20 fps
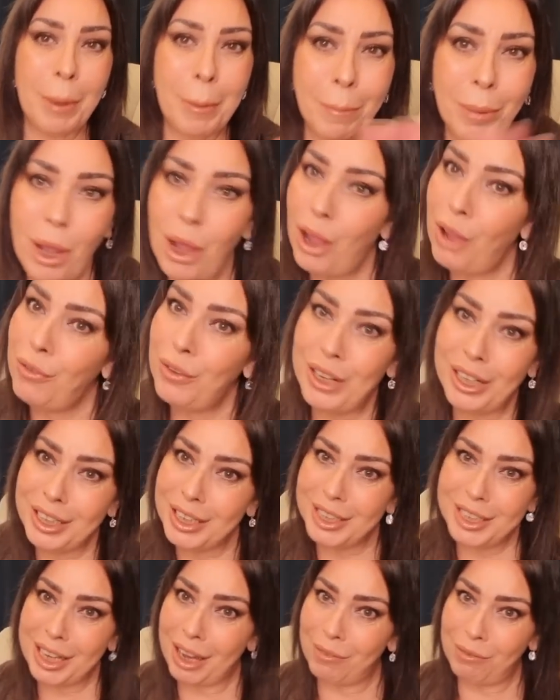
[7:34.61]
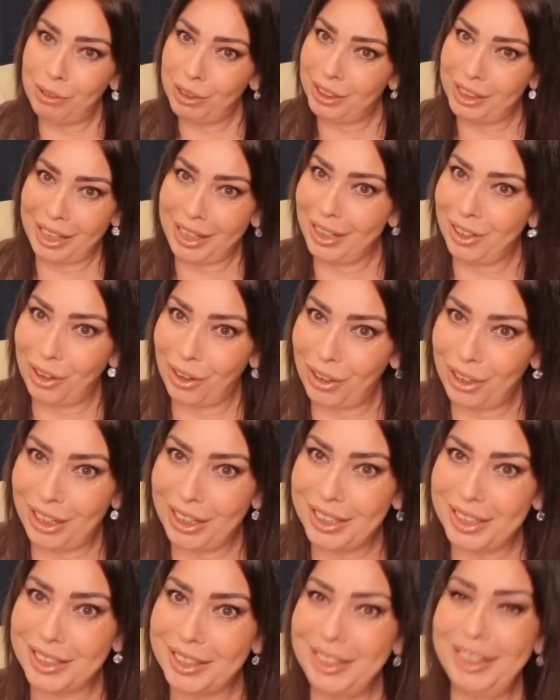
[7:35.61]
be perfect at everything,
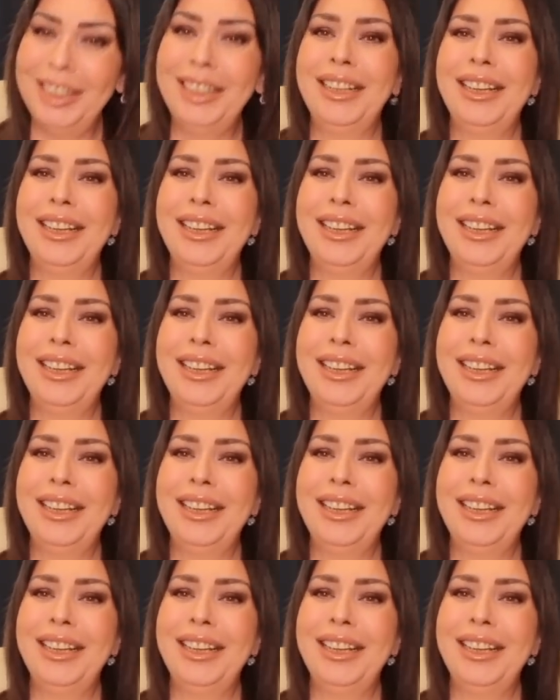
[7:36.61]
guys.